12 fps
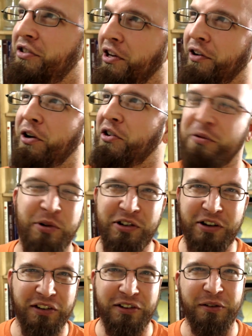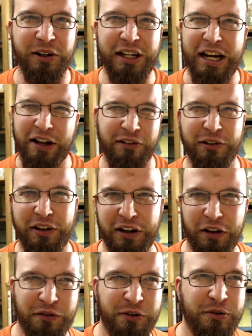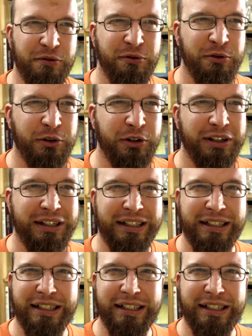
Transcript: generation which doesn't really answer the telephone for